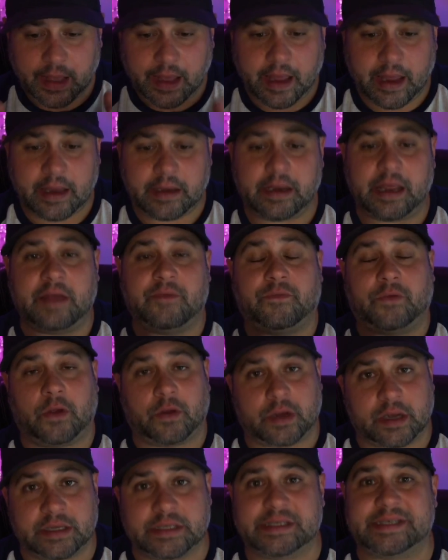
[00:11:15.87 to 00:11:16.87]
And if
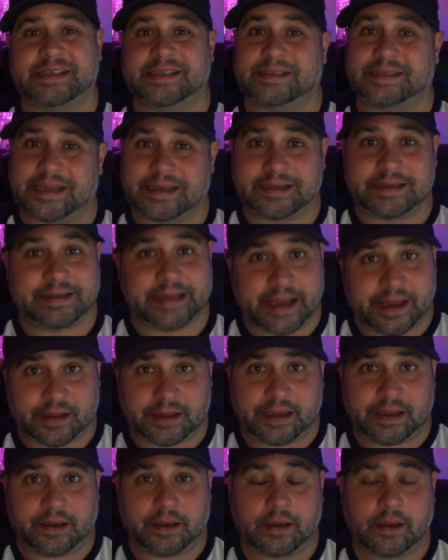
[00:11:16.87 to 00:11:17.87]
you're consistent
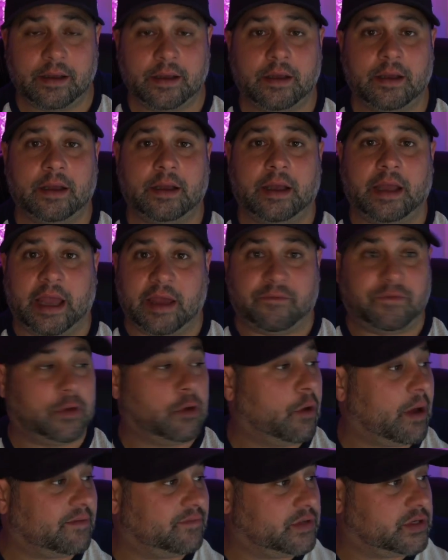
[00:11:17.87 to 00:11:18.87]
daily, if
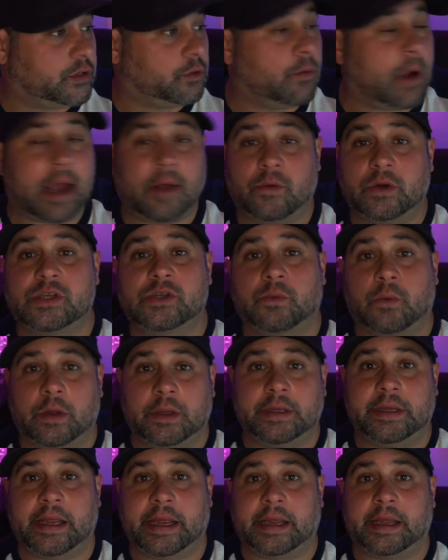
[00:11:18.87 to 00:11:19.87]
you have 2 hours
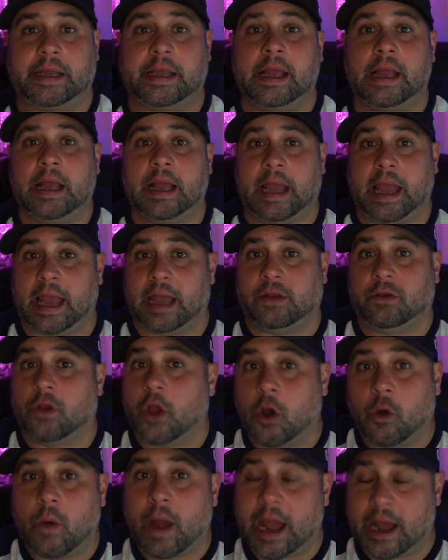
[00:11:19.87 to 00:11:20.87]
one day and
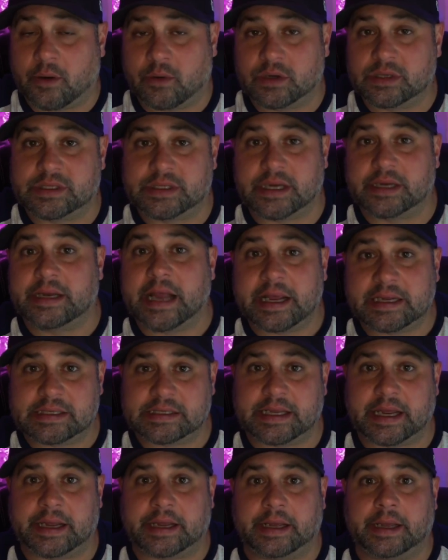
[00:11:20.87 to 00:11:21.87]
no hours the
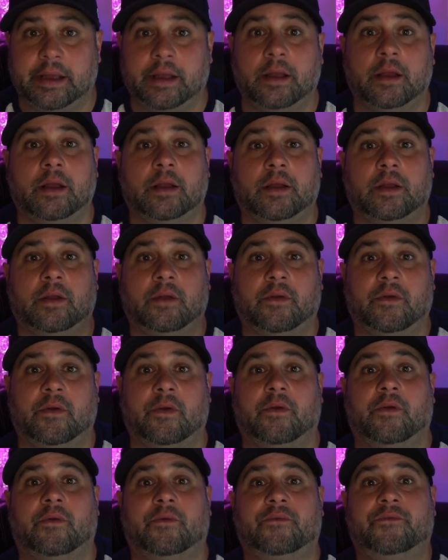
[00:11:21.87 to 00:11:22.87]
next day,
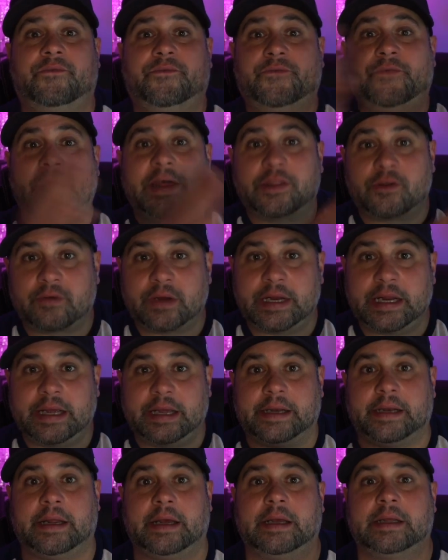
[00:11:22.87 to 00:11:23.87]
feather it
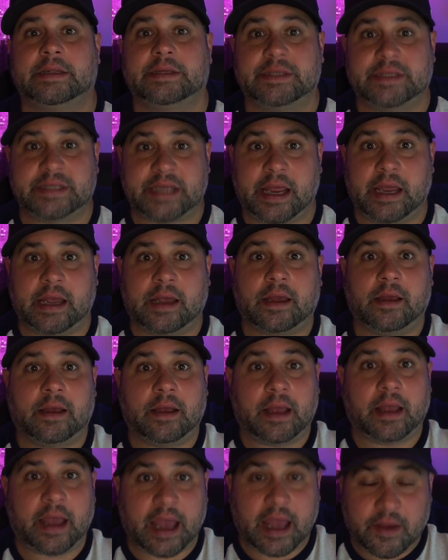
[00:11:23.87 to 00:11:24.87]
in. Take
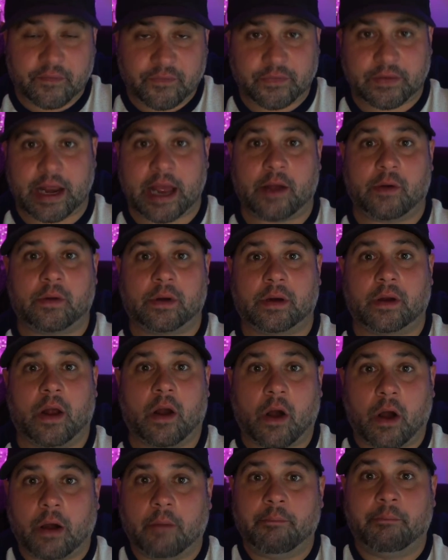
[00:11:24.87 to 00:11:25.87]
half an
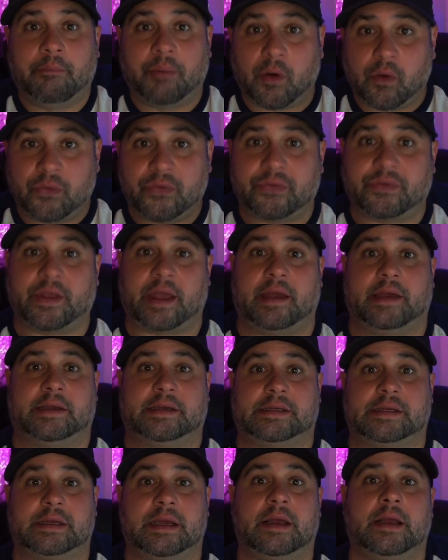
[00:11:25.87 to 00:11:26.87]
hour on both
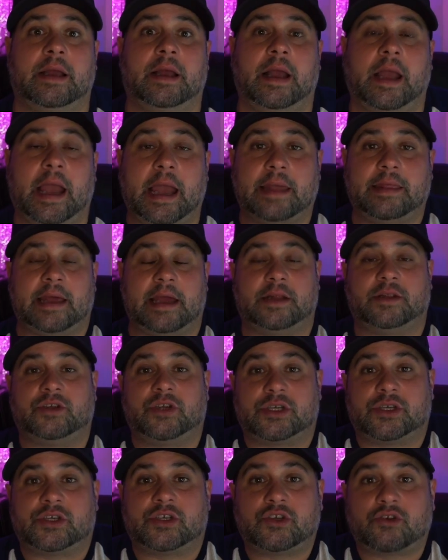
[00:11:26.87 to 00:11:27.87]
days and then
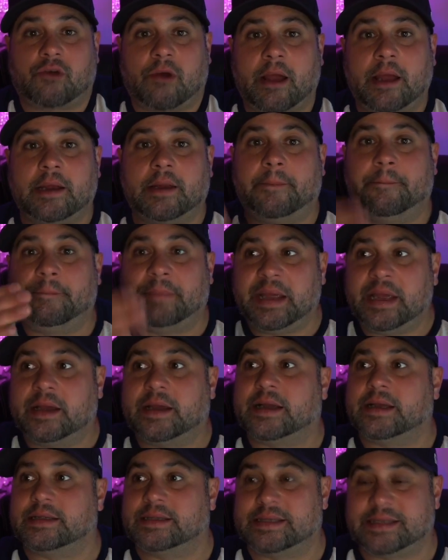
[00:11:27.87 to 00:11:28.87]
just try to be
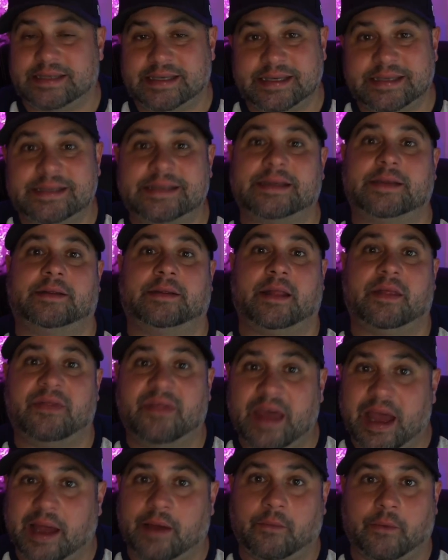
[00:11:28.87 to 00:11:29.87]
consistent
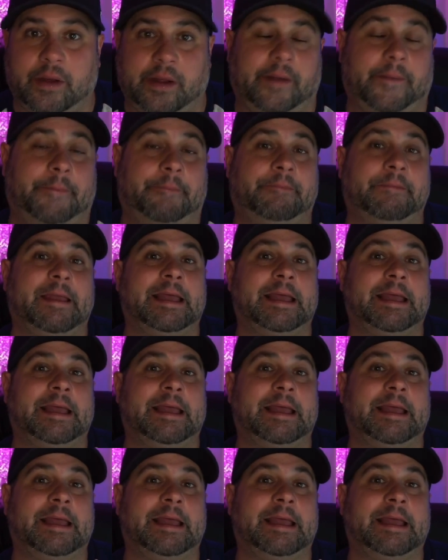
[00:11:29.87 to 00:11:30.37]
that way.